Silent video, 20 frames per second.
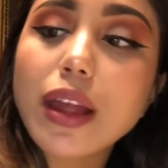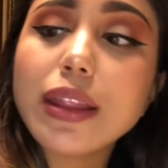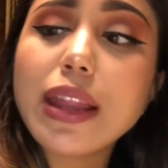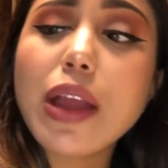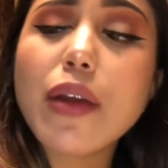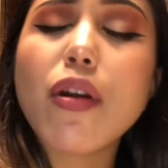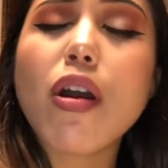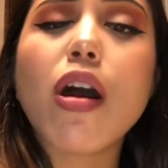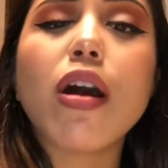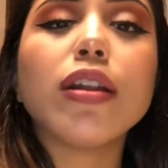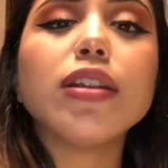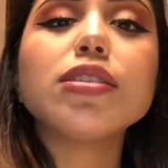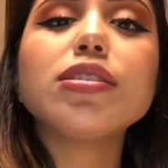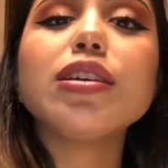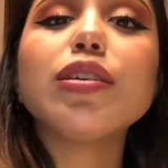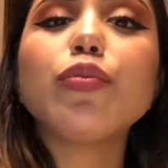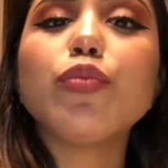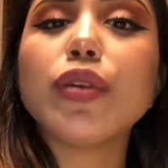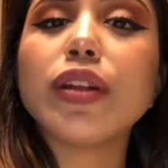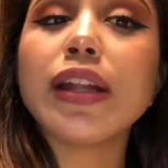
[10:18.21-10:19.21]
they were
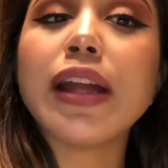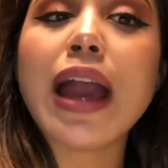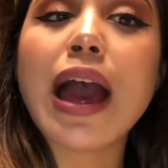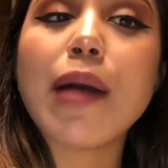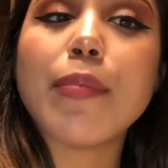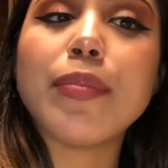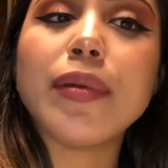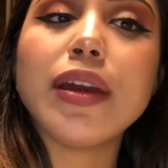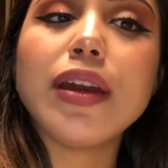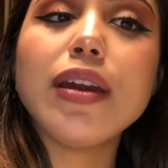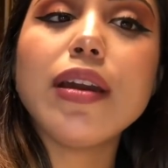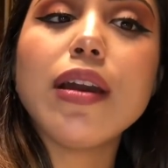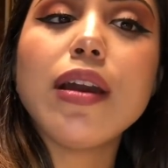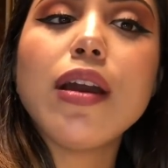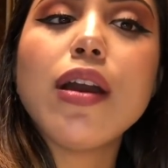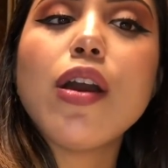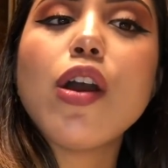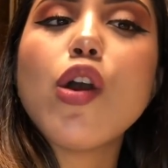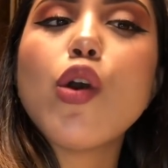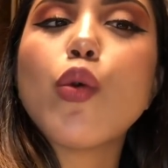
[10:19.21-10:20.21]
honestly really happy
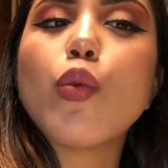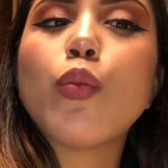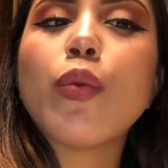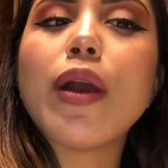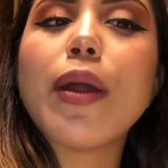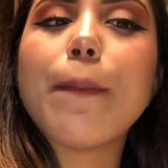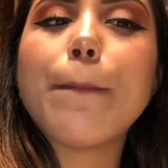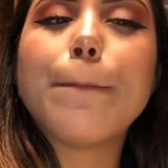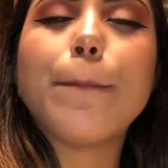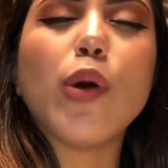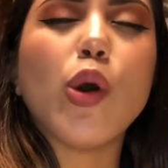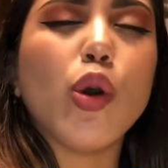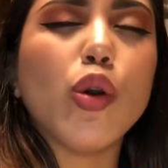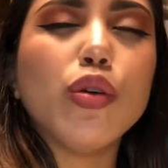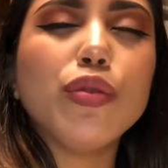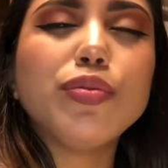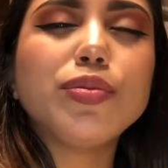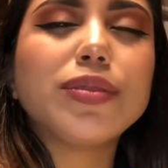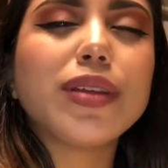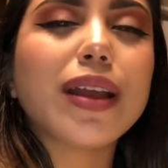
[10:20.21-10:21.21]
with
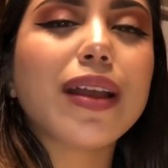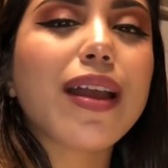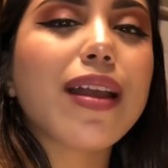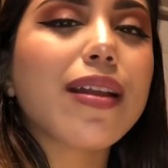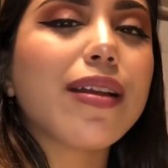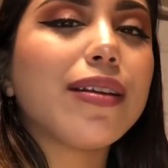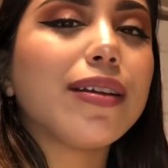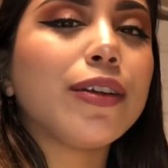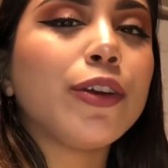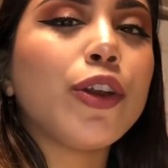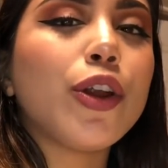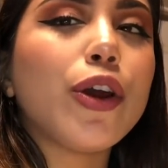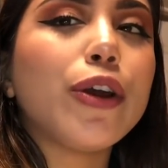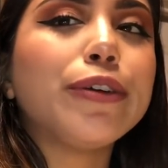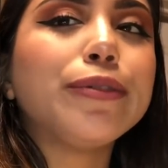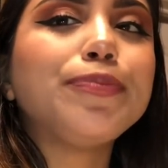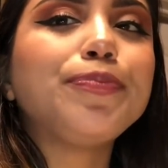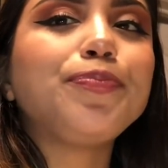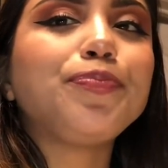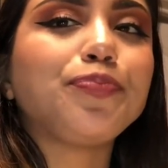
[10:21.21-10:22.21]
both, you
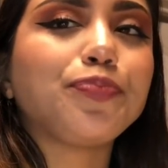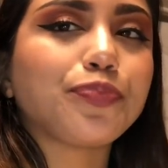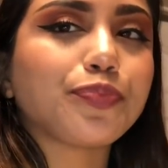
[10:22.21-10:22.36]
know.